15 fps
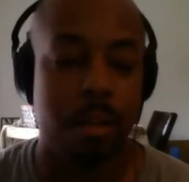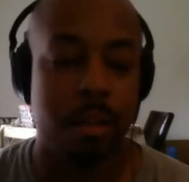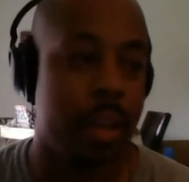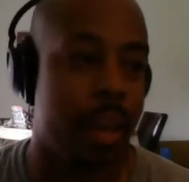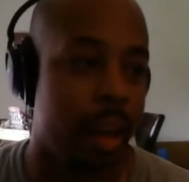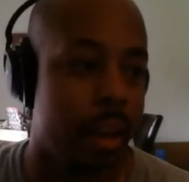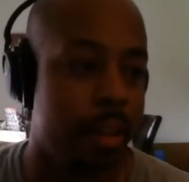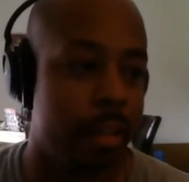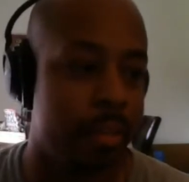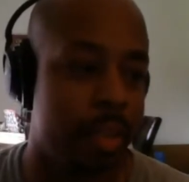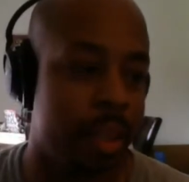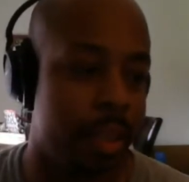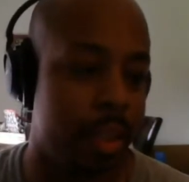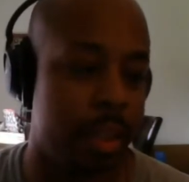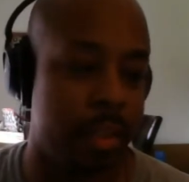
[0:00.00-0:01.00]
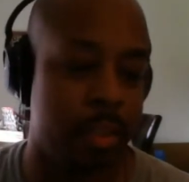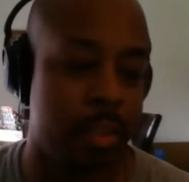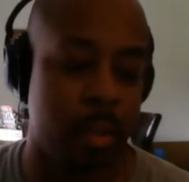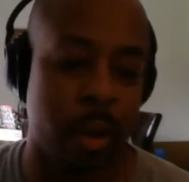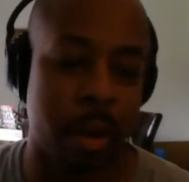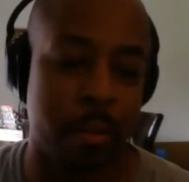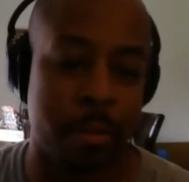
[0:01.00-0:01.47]
yeah. I've said that to
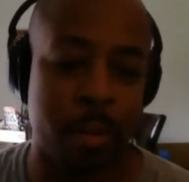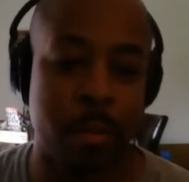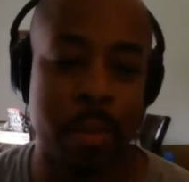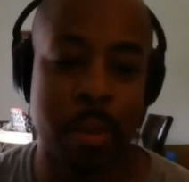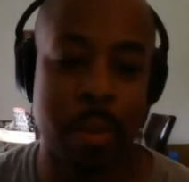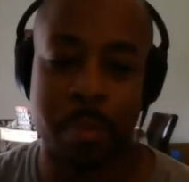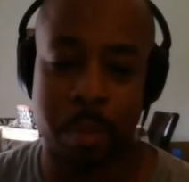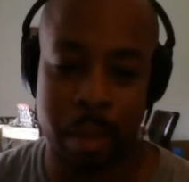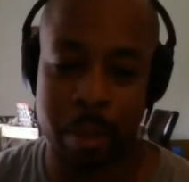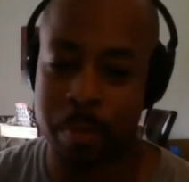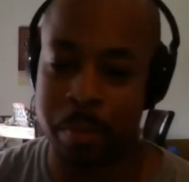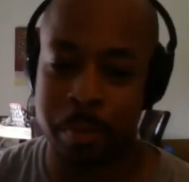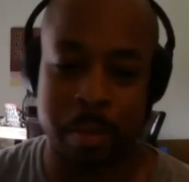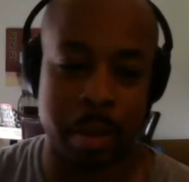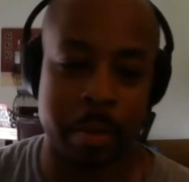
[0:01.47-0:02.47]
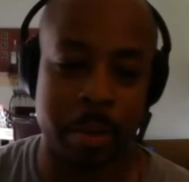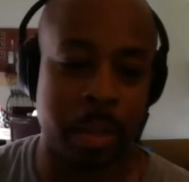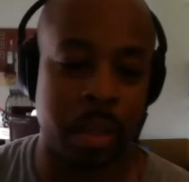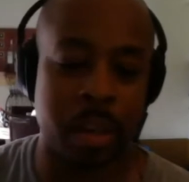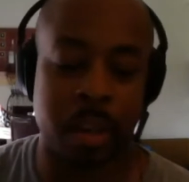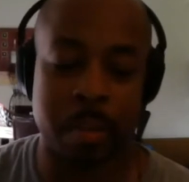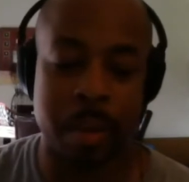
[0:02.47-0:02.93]
quite a few people. Like when they were
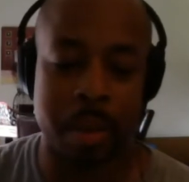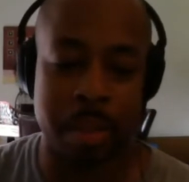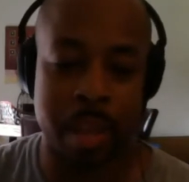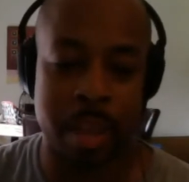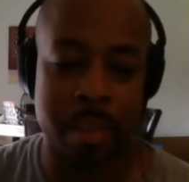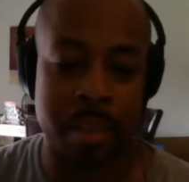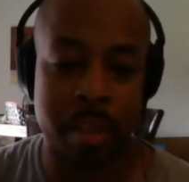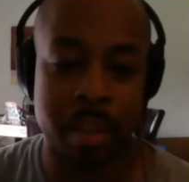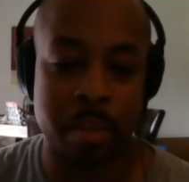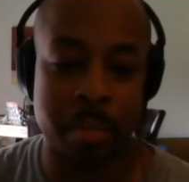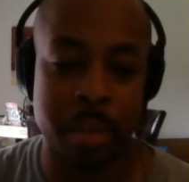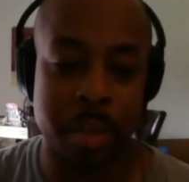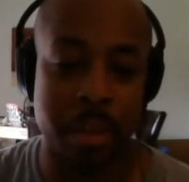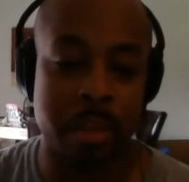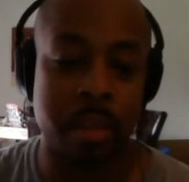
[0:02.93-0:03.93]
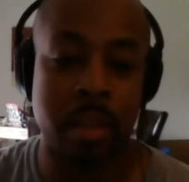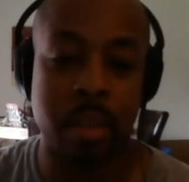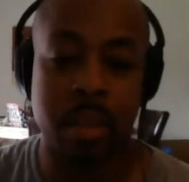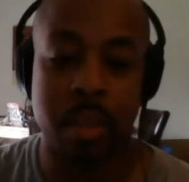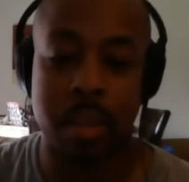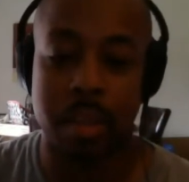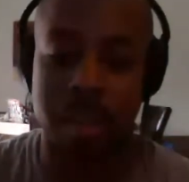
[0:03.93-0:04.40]
talking about the Anthony Cumia
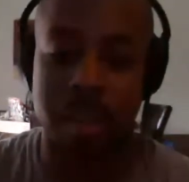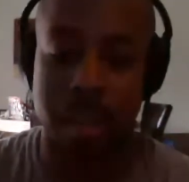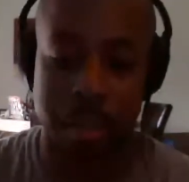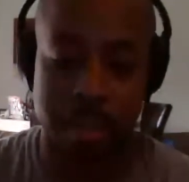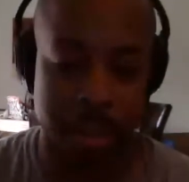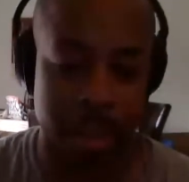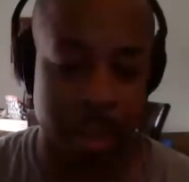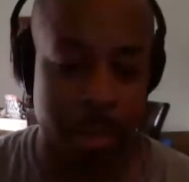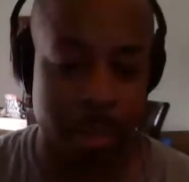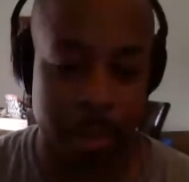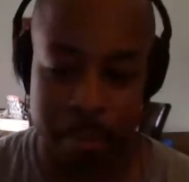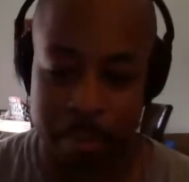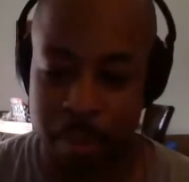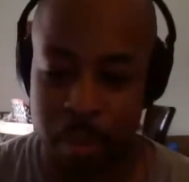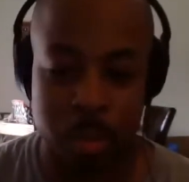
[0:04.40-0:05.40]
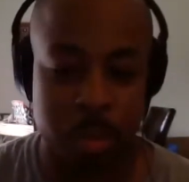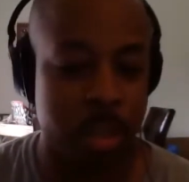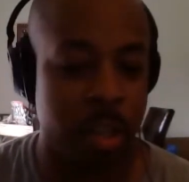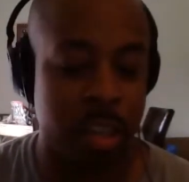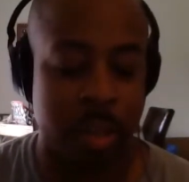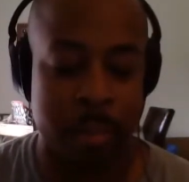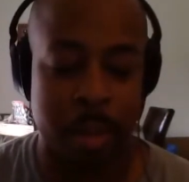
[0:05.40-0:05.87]
thing when folks are
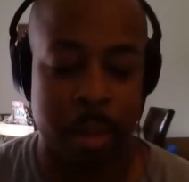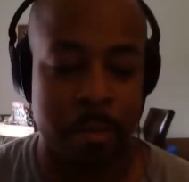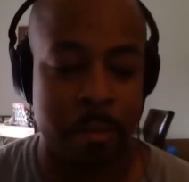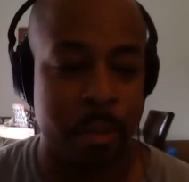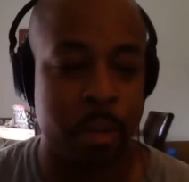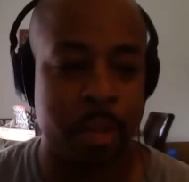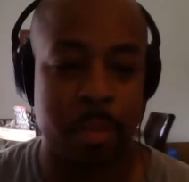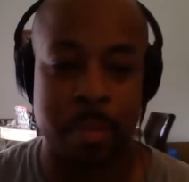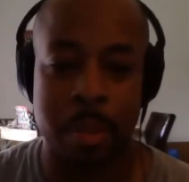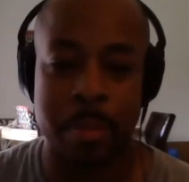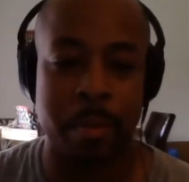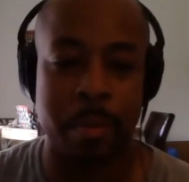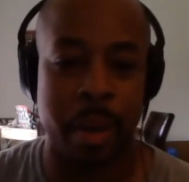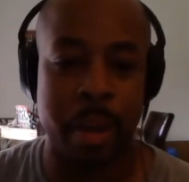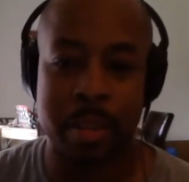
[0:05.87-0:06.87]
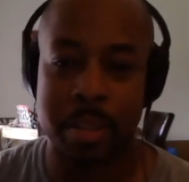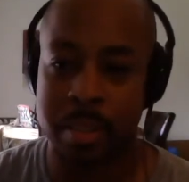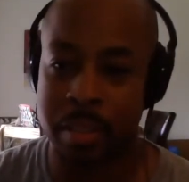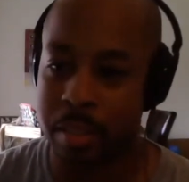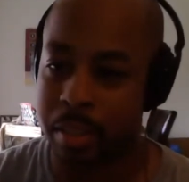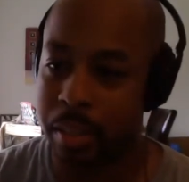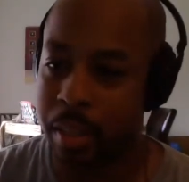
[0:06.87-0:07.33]
talking about First Amendment rights
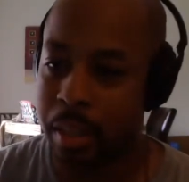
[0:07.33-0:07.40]
and